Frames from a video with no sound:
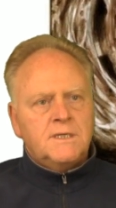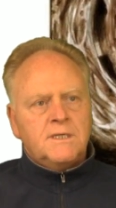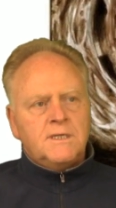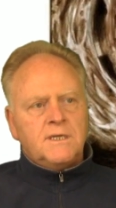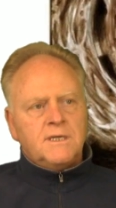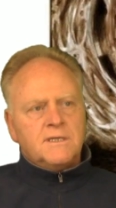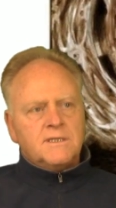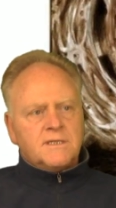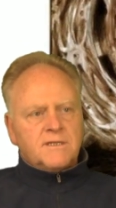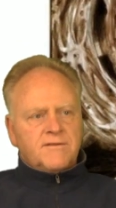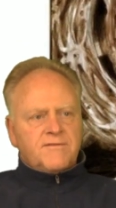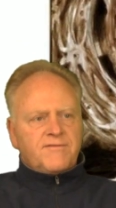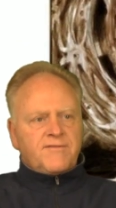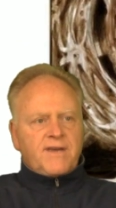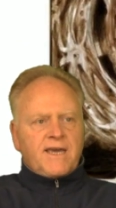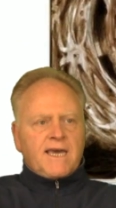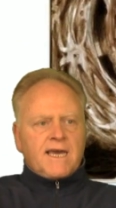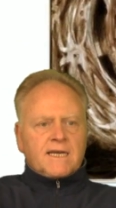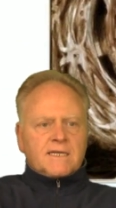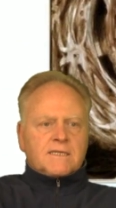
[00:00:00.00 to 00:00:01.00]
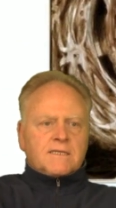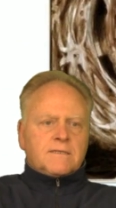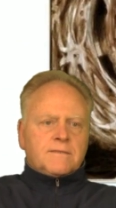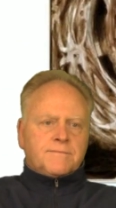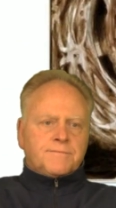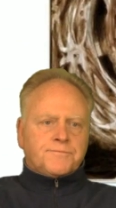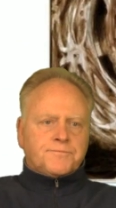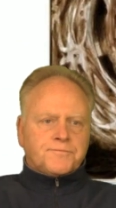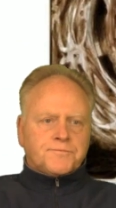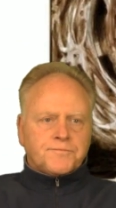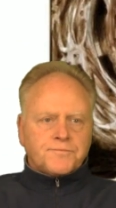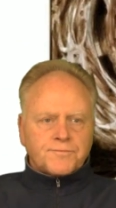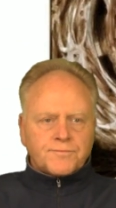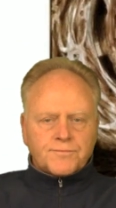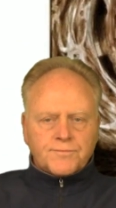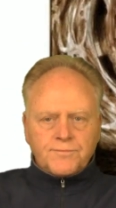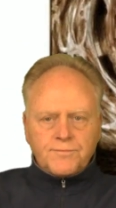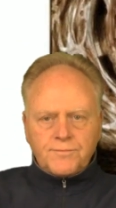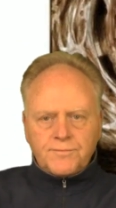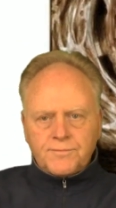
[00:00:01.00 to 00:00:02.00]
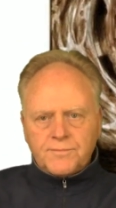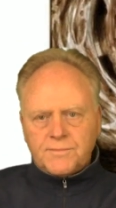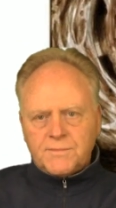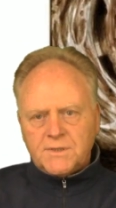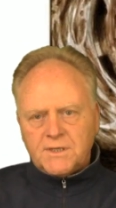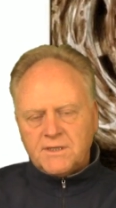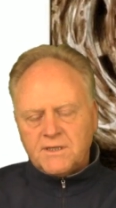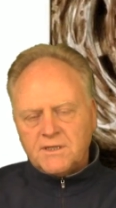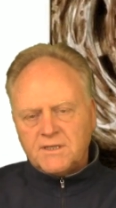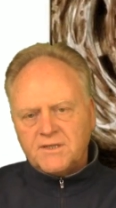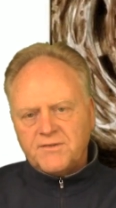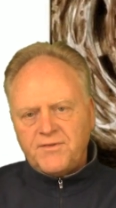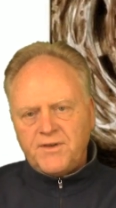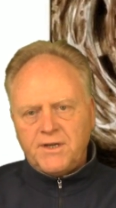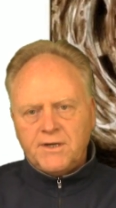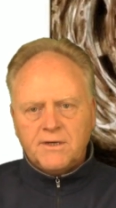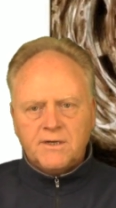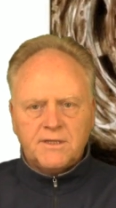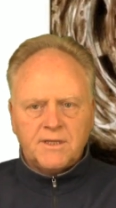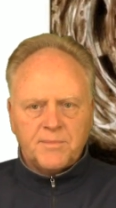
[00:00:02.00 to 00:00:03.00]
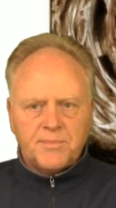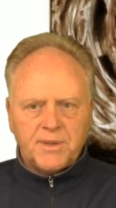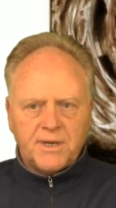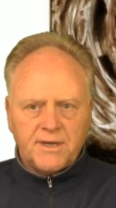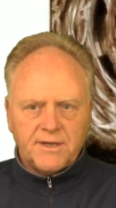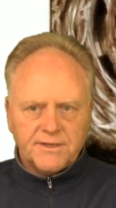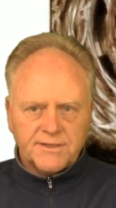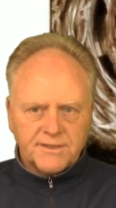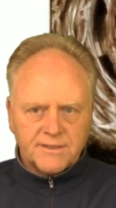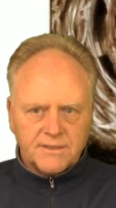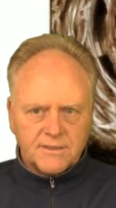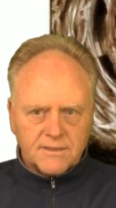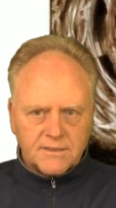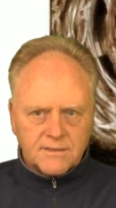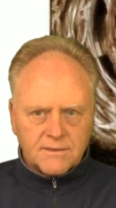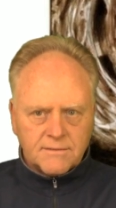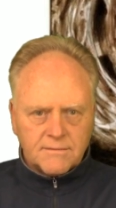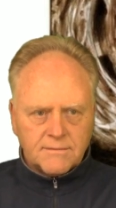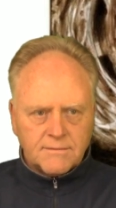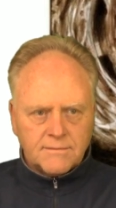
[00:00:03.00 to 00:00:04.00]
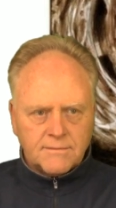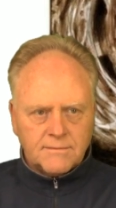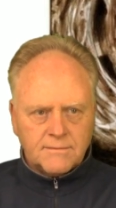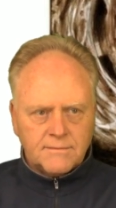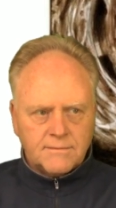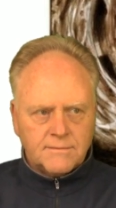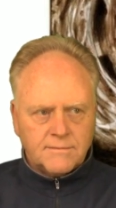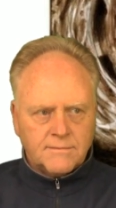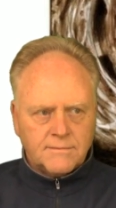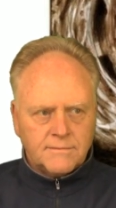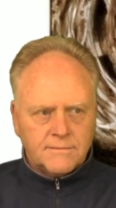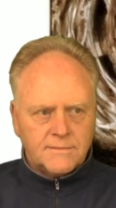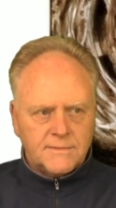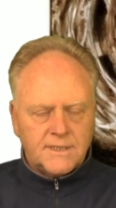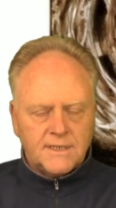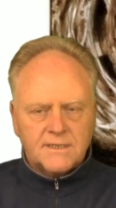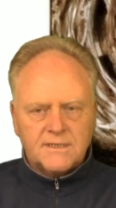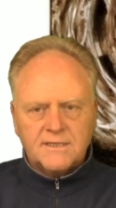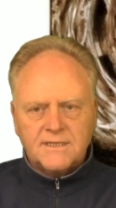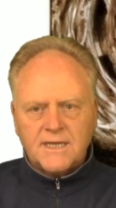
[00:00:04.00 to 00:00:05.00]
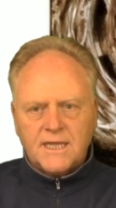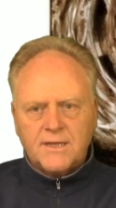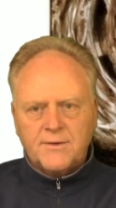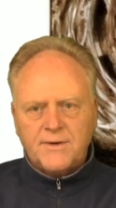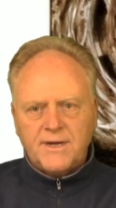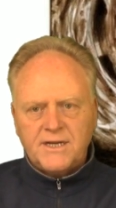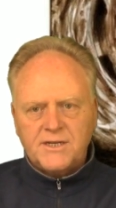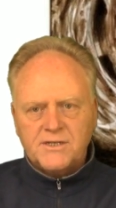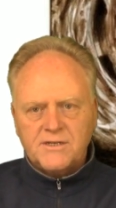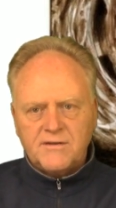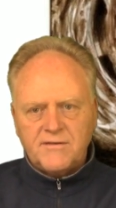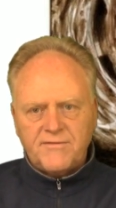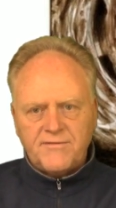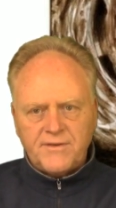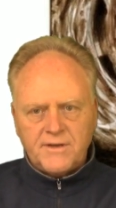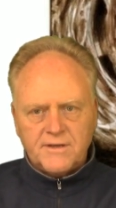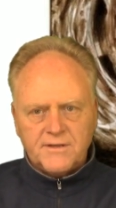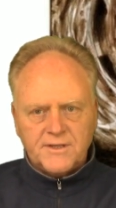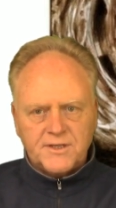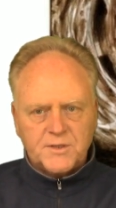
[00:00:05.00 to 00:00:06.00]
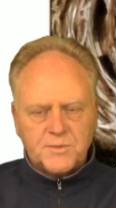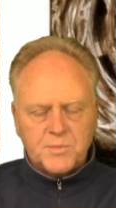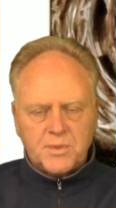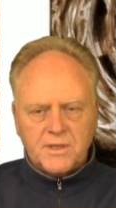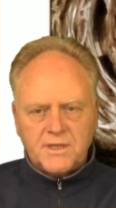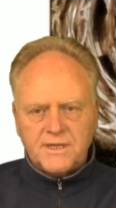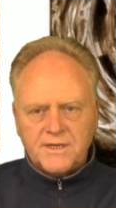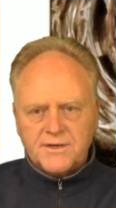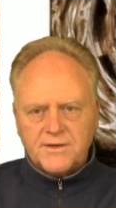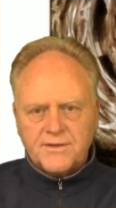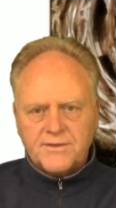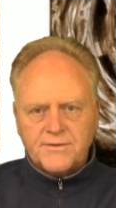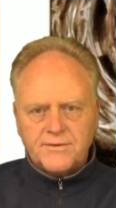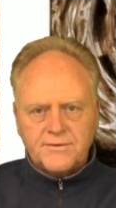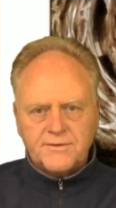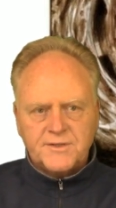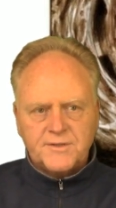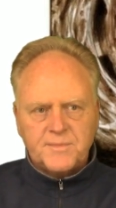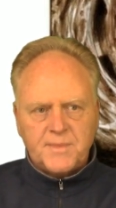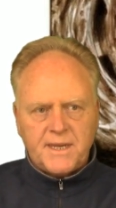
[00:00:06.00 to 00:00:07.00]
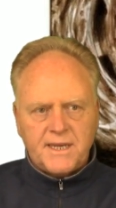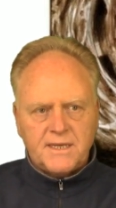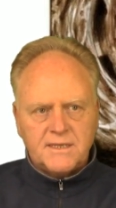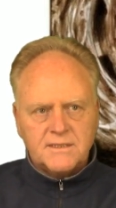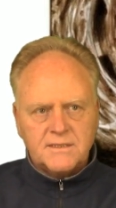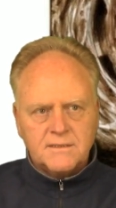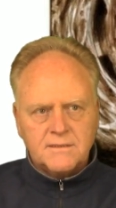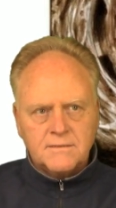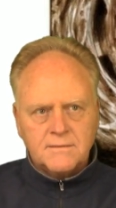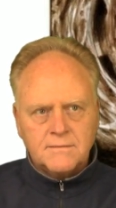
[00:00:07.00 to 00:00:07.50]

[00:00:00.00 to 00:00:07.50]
Is in fact the sphere and the pulses, the acceleration field that's pulling Earth through space,